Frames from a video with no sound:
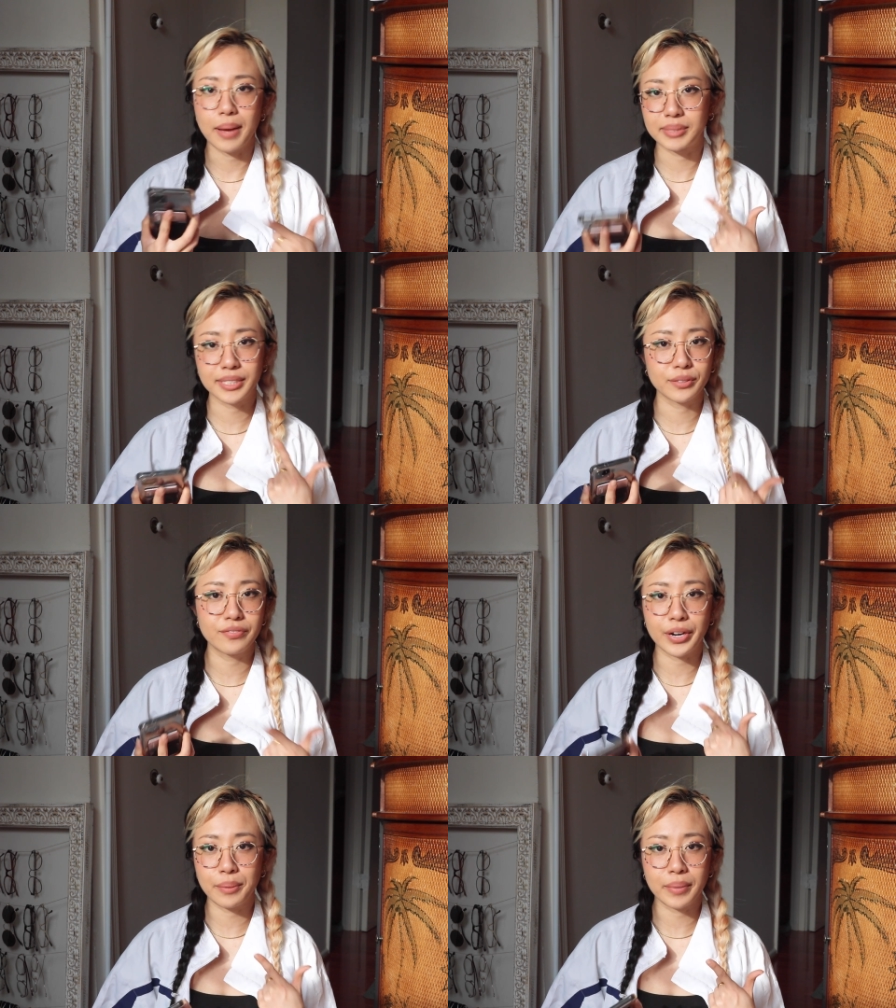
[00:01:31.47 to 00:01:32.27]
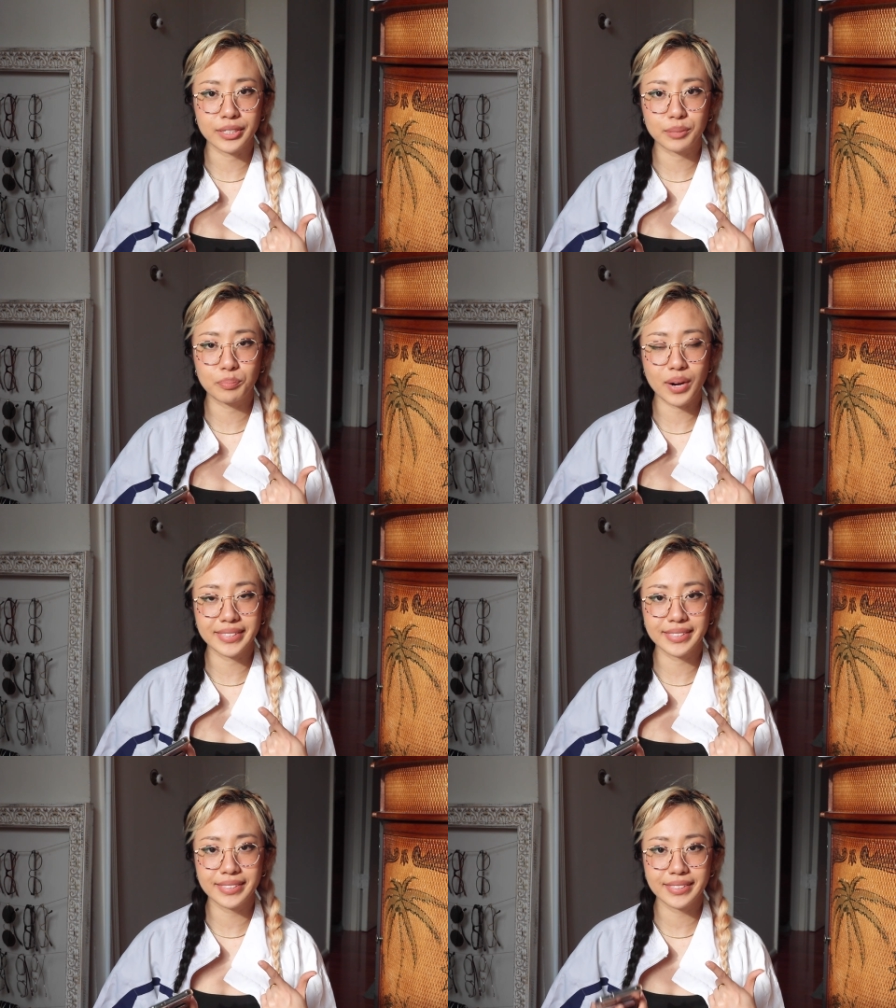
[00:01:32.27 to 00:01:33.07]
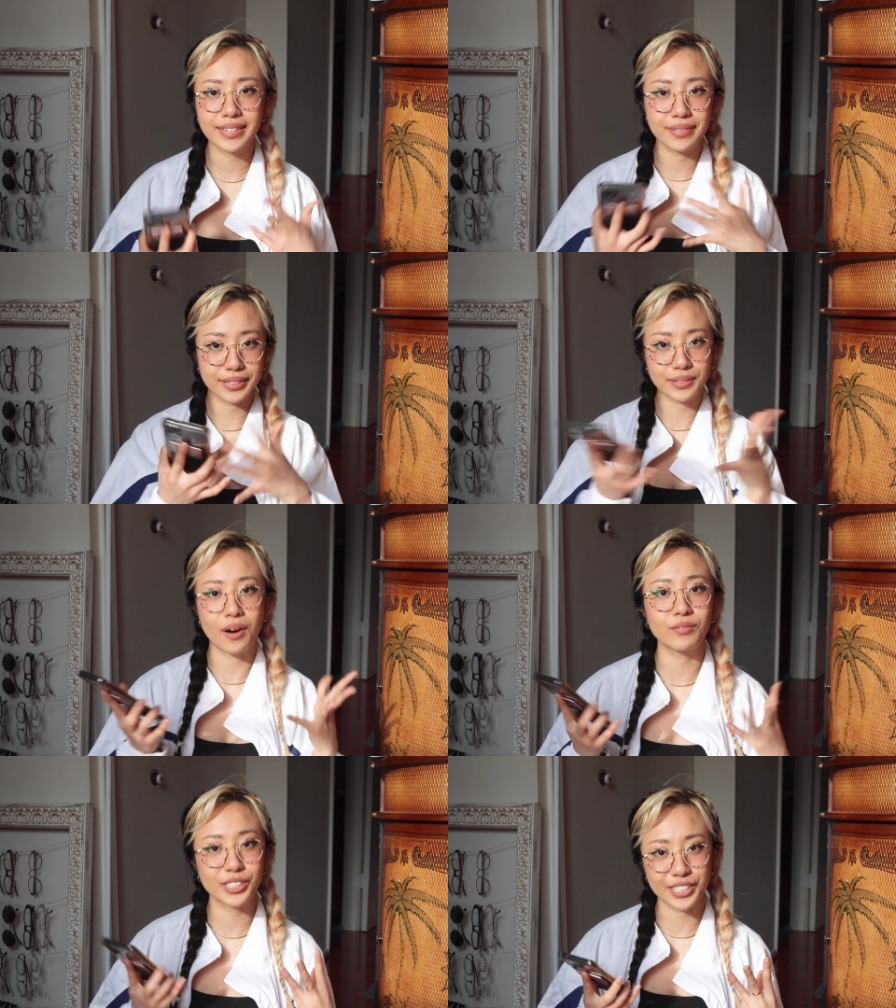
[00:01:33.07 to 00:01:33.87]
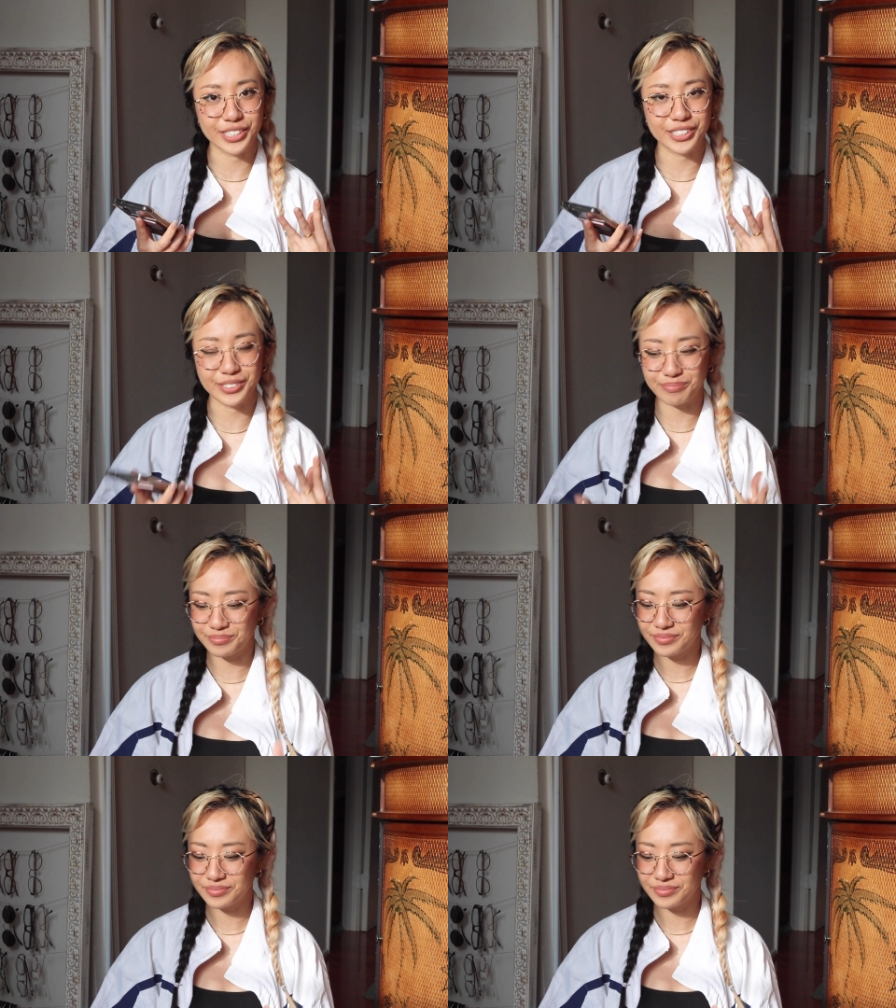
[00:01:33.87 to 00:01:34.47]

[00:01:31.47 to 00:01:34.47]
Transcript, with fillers: I'm still very much present in this conversation.